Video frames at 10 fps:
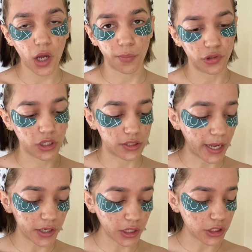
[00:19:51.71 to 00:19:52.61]
up to your
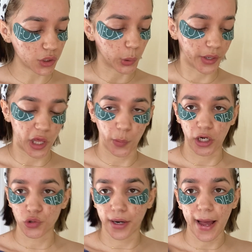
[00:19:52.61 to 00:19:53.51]
standards or that you
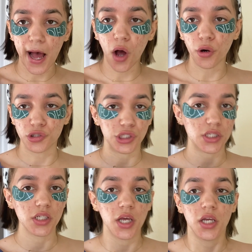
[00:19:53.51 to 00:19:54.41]
wanna try out or
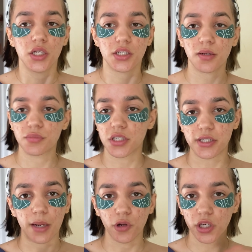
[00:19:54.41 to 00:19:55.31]
just some
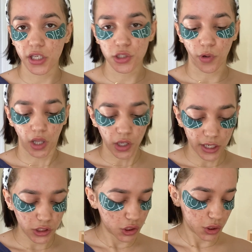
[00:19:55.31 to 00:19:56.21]
sustainable goodies you wanna look
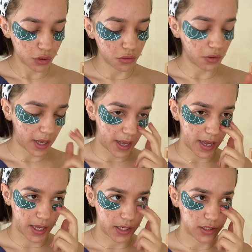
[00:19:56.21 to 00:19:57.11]
into.
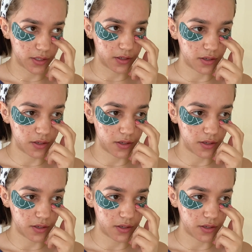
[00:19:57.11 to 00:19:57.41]
And